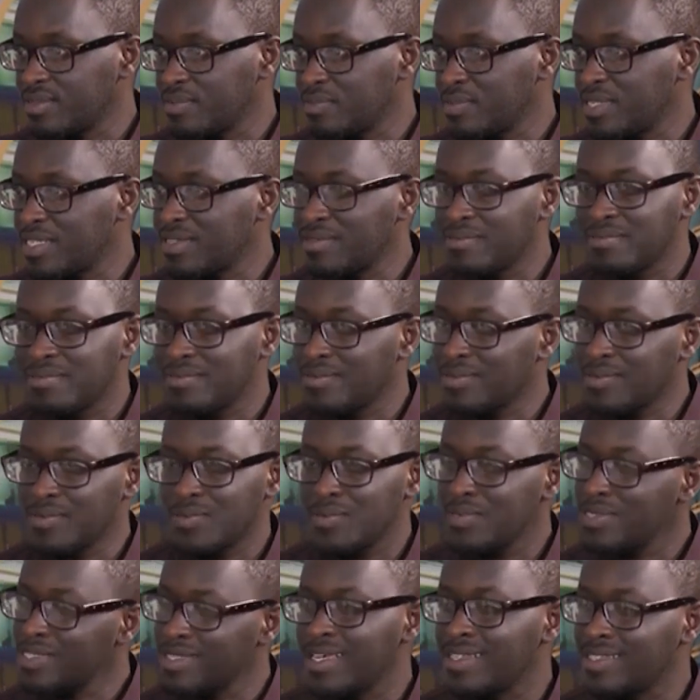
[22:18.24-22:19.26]
But
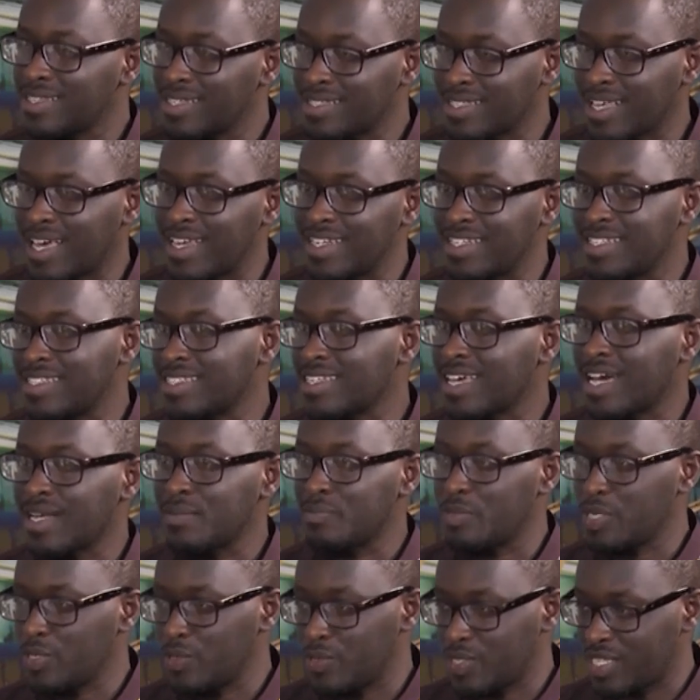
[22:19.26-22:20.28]
who says a scientist
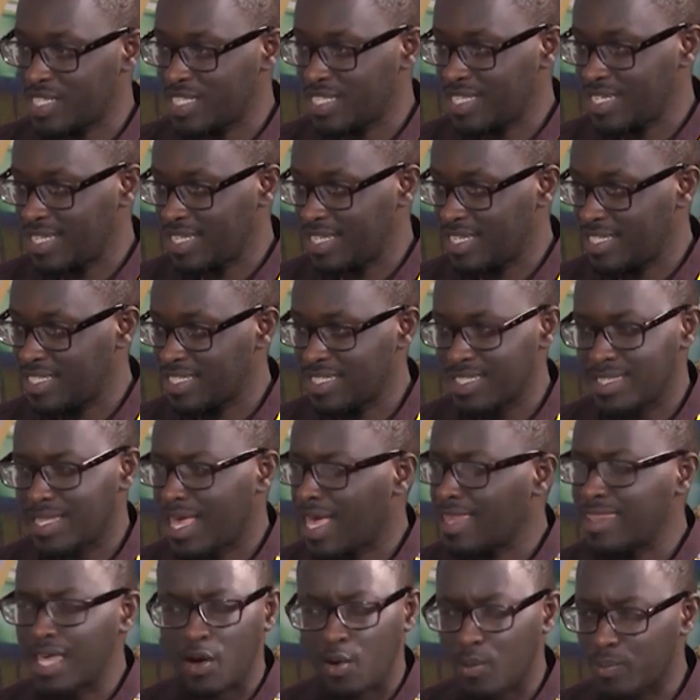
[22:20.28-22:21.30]
can't be good at English?
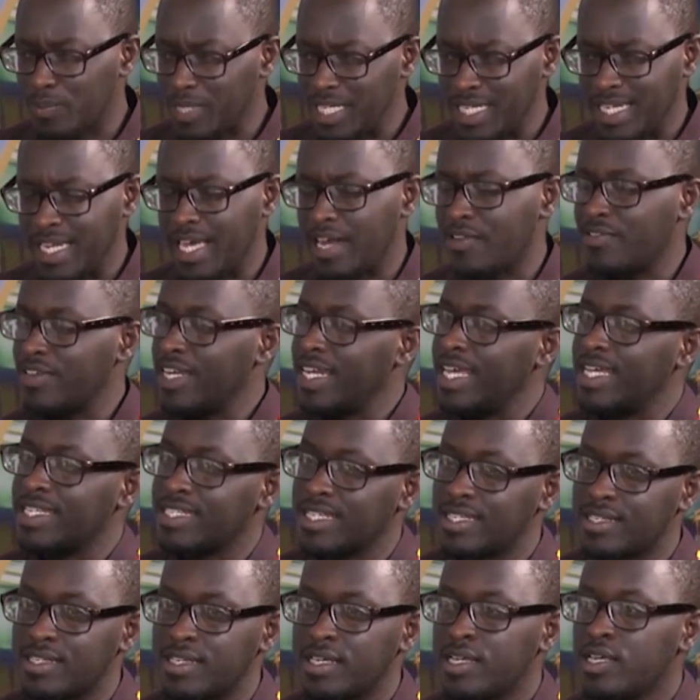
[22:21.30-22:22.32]
They're, they're completely
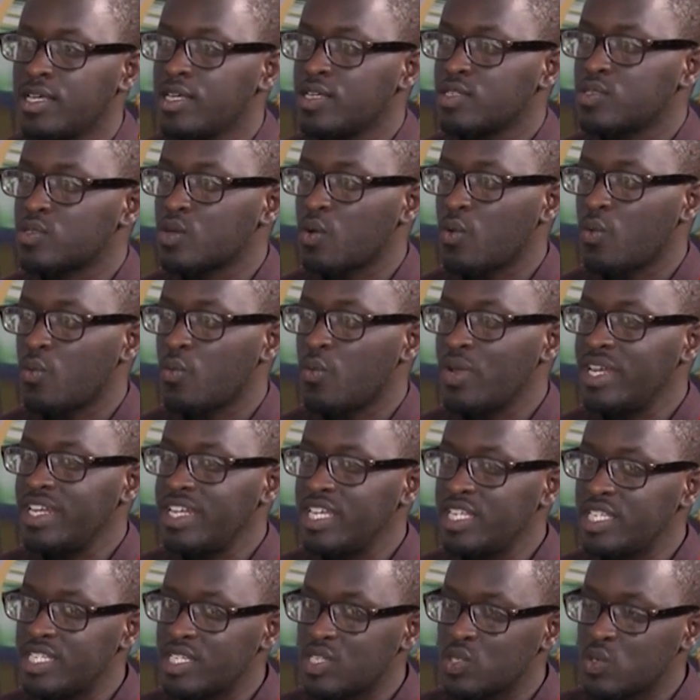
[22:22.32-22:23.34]
unrelated. So we
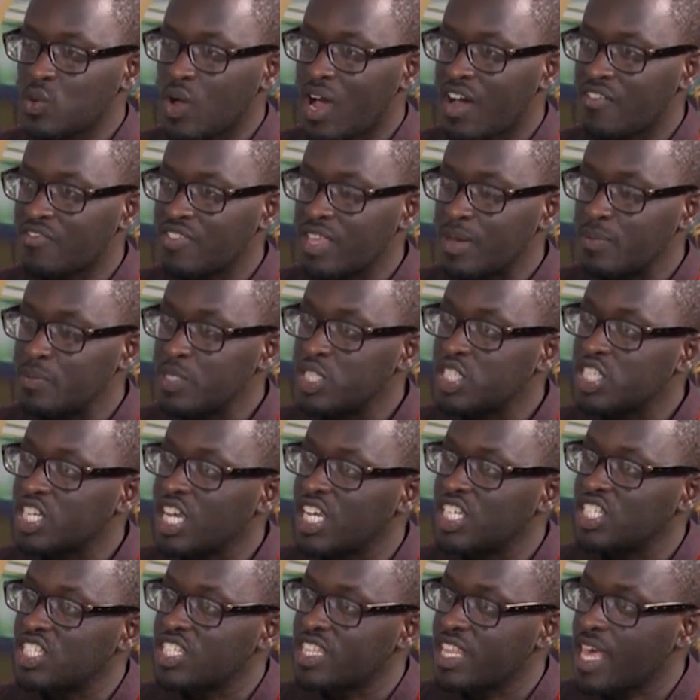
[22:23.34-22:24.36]
need to have them
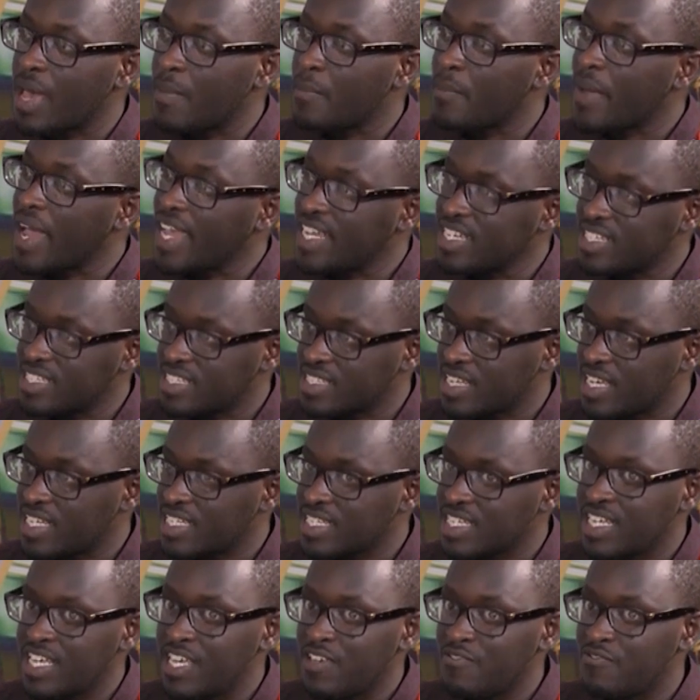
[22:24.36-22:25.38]
change their
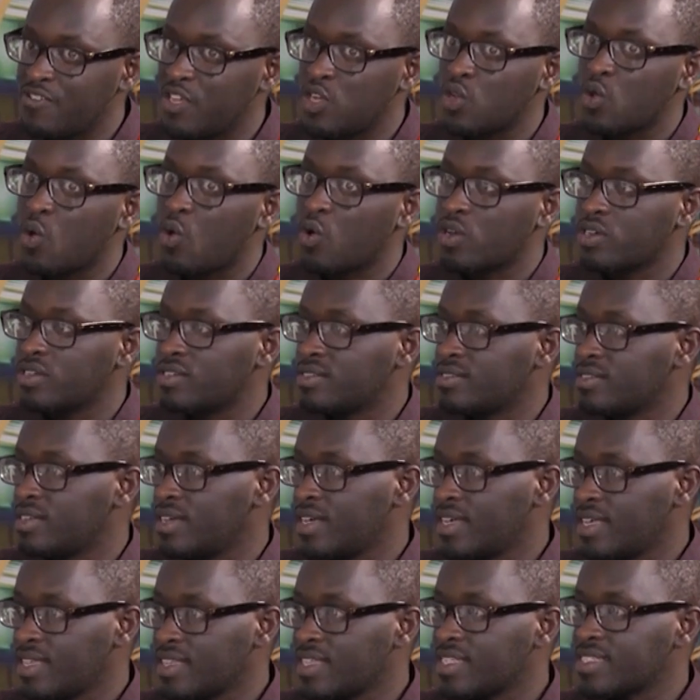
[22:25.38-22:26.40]
mindset, even on
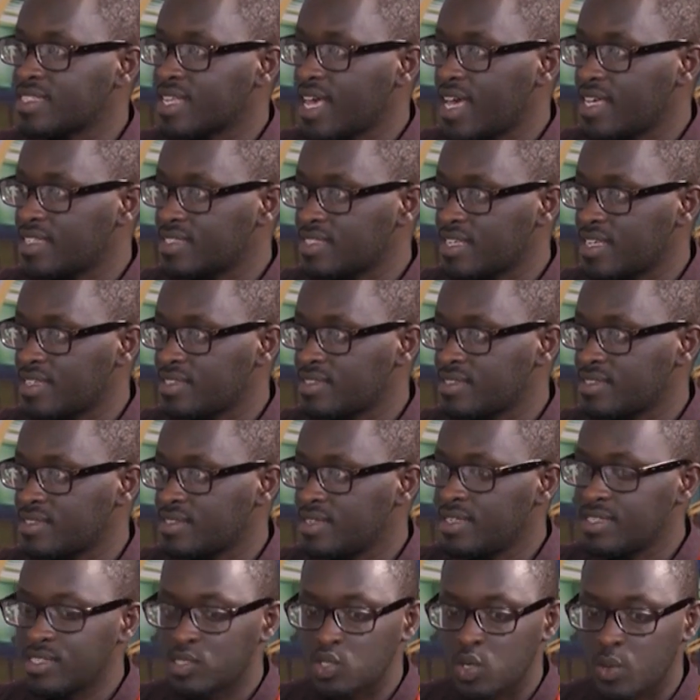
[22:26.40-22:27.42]
the sciences.
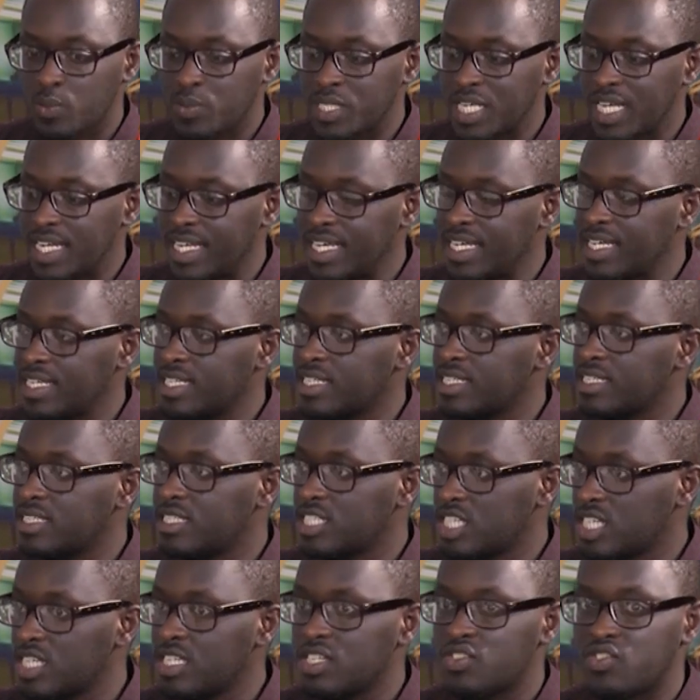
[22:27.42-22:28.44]
Stop telling
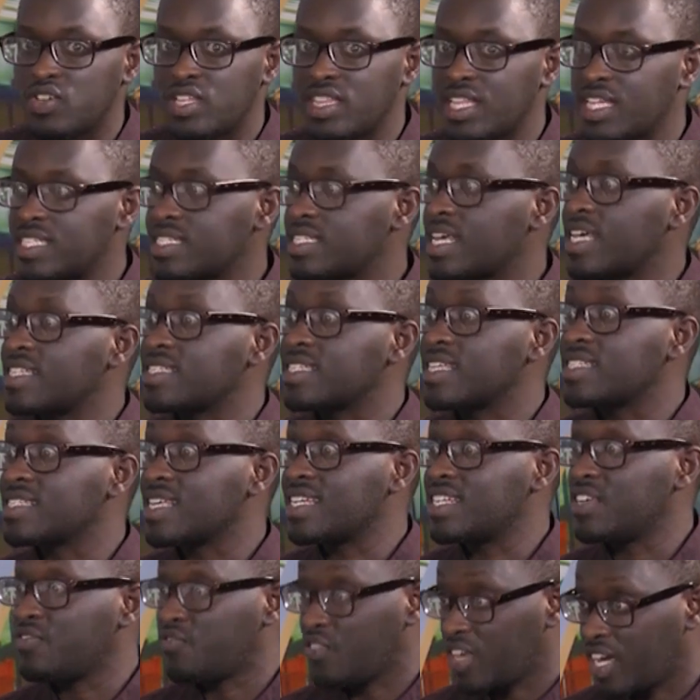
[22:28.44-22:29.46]
children that sciences
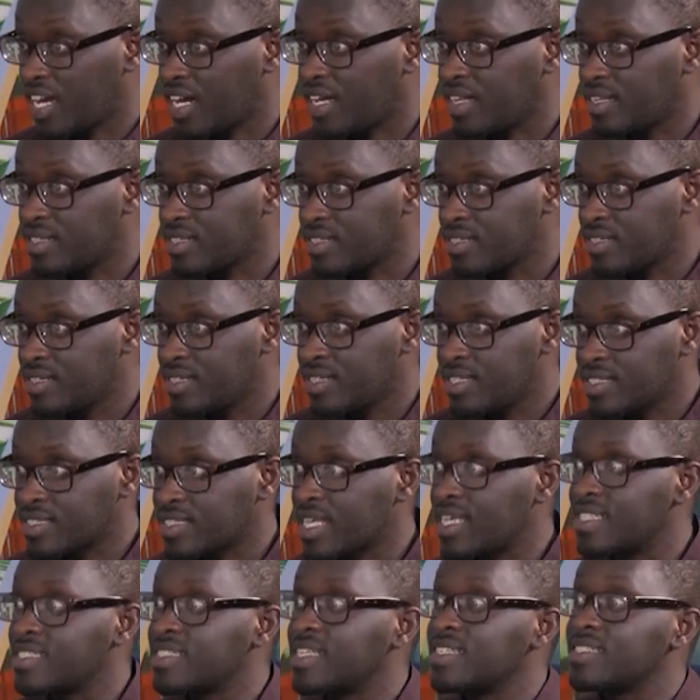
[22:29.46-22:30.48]
are difficult.
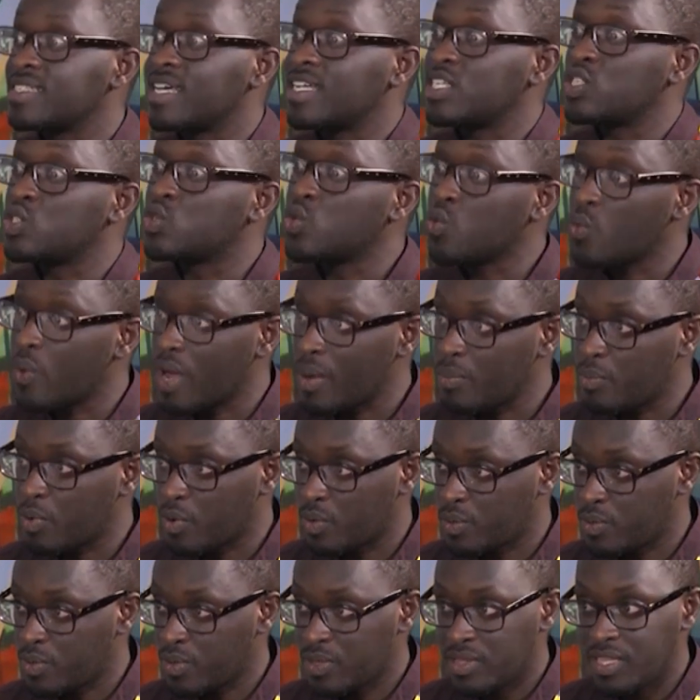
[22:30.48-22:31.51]
Sciences are
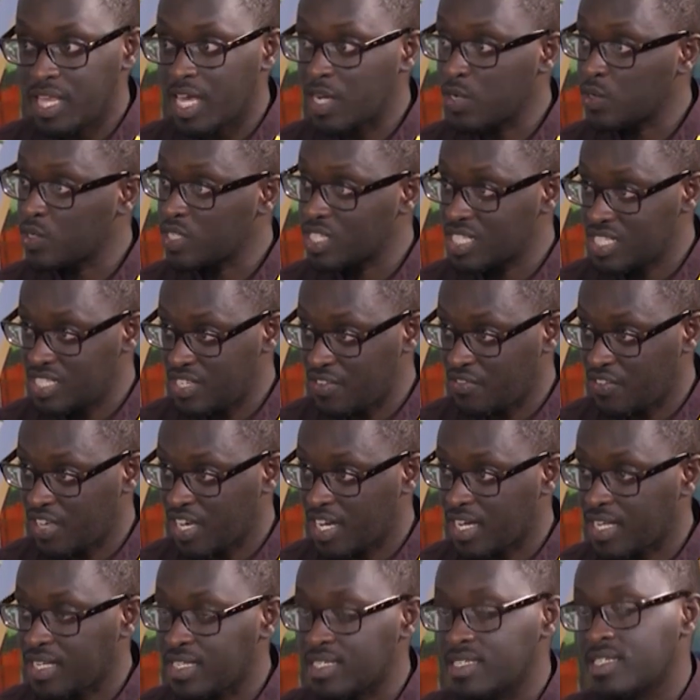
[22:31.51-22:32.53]
doable. They're not
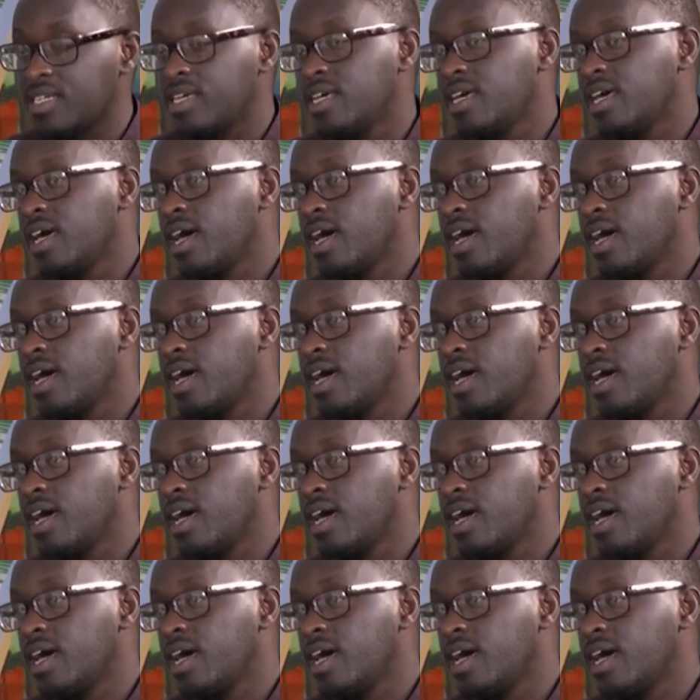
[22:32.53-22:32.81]
difficult.